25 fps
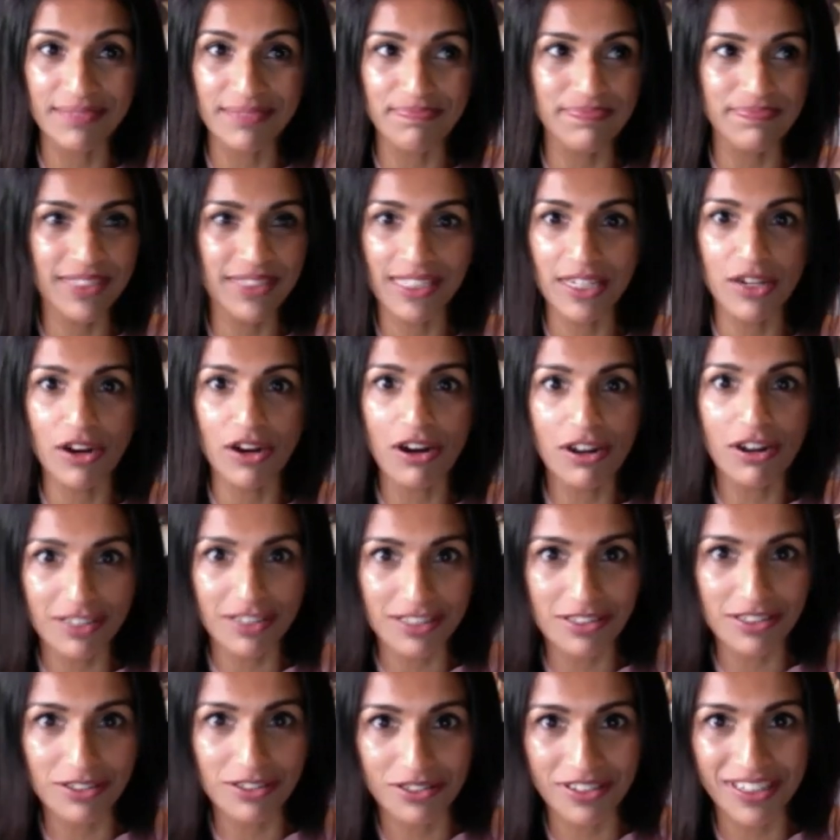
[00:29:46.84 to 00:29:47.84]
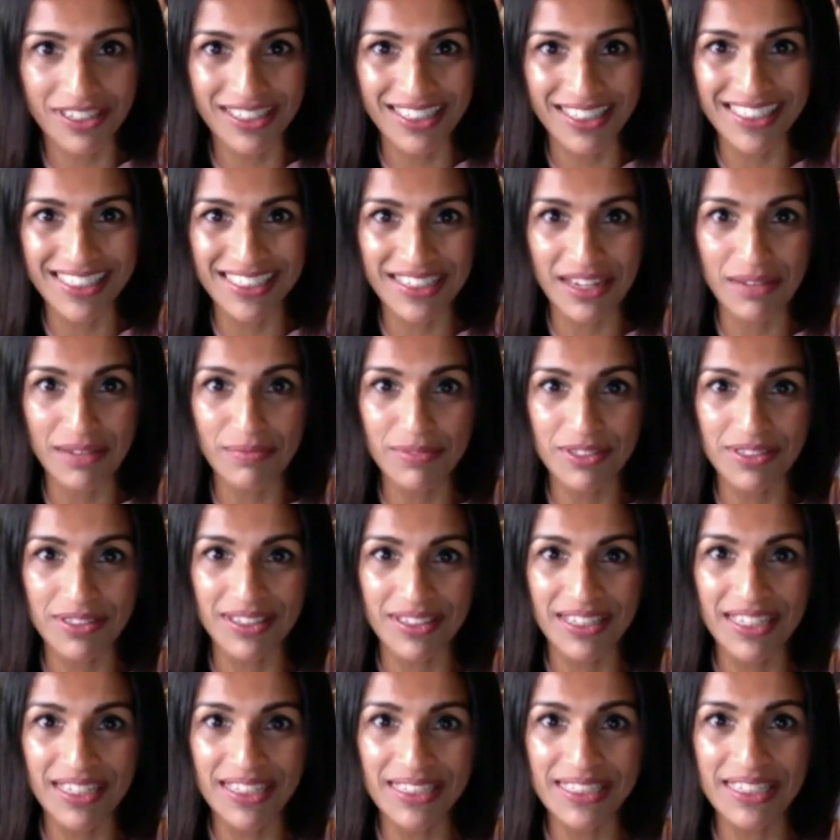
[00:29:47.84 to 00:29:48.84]
cigars during this time to
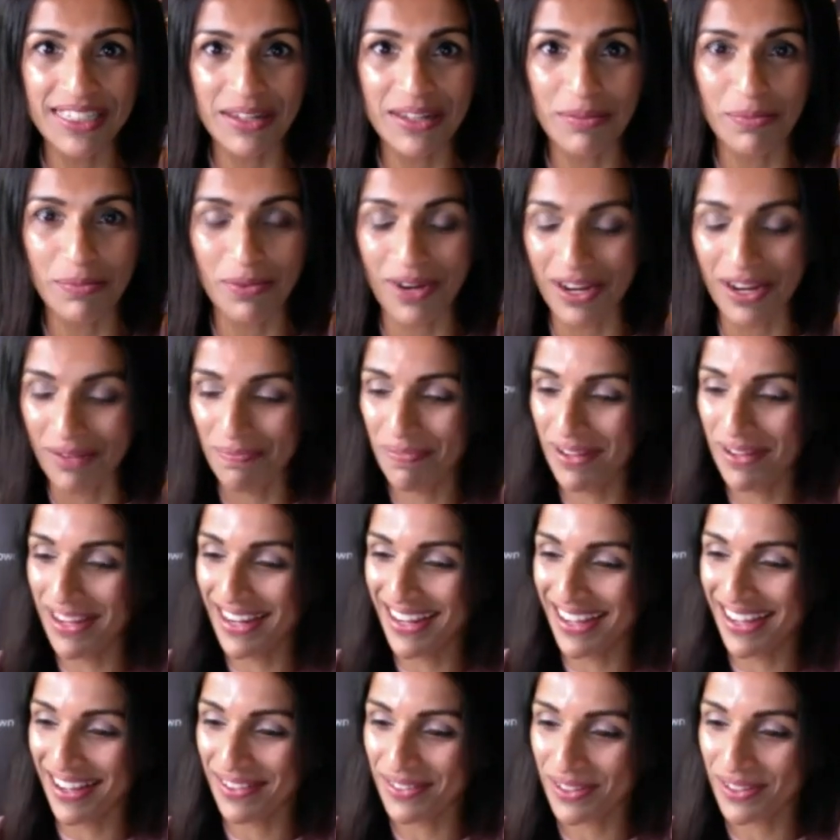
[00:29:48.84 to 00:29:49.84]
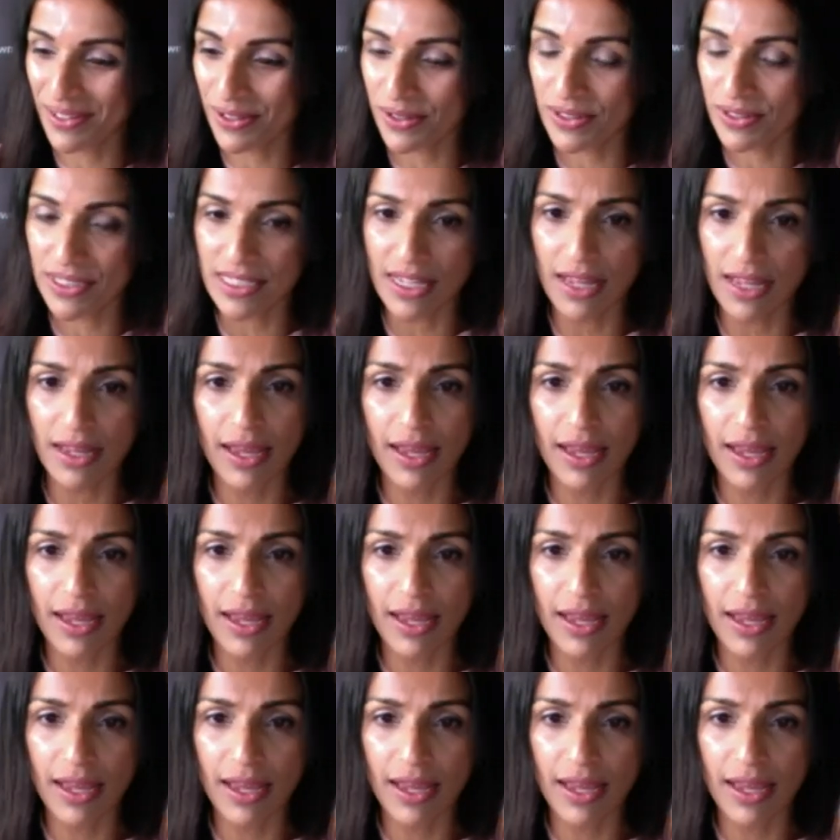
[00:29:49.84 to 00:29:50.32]
celebrate being outdoors.